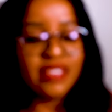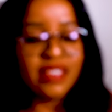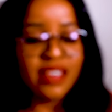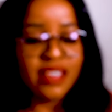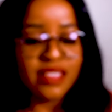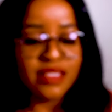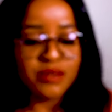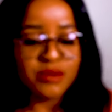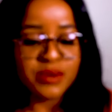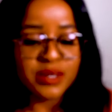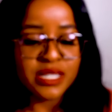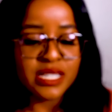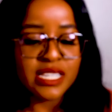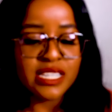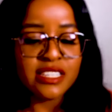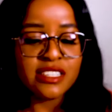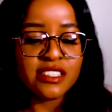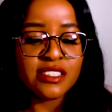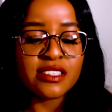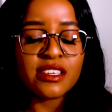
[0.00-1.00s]
the other one
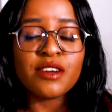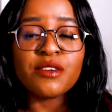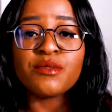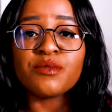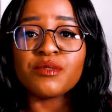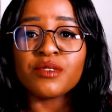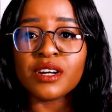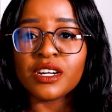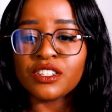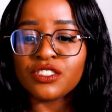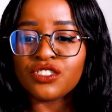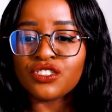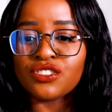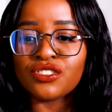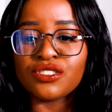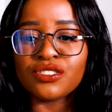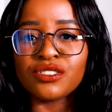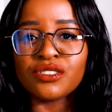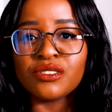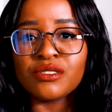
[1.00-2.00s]
is
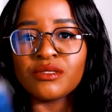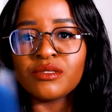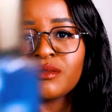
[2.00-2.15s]
Rush.